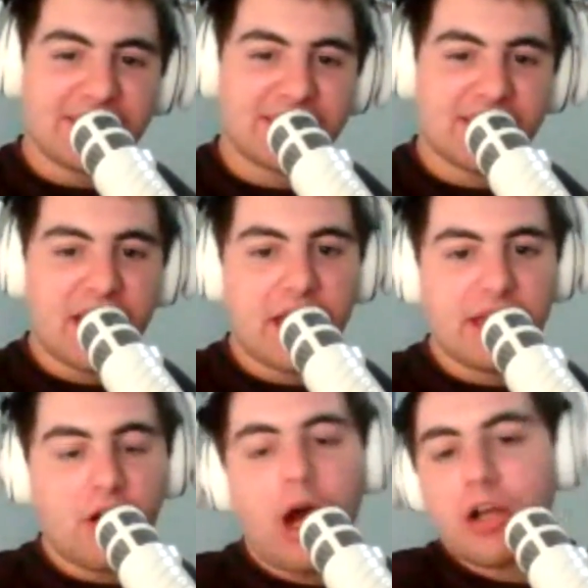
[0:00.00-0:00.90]
and
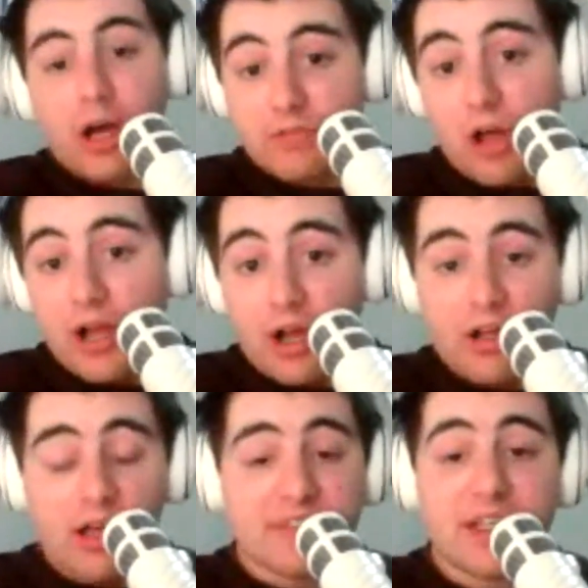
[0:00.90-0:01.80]
I kind of I
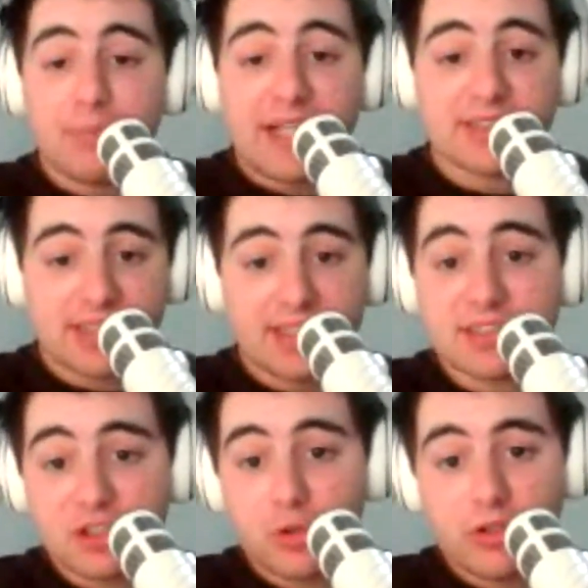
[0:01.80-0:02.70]
think it makes sense to
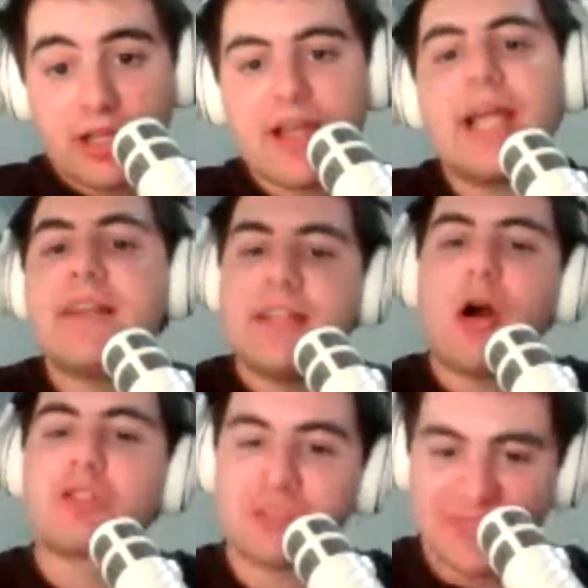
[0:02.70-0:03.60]
do it like that in the
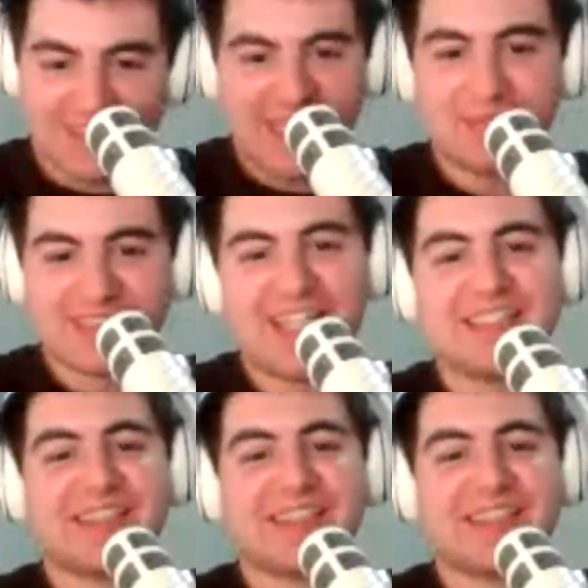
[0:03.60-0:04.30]
Ultimate Team sense.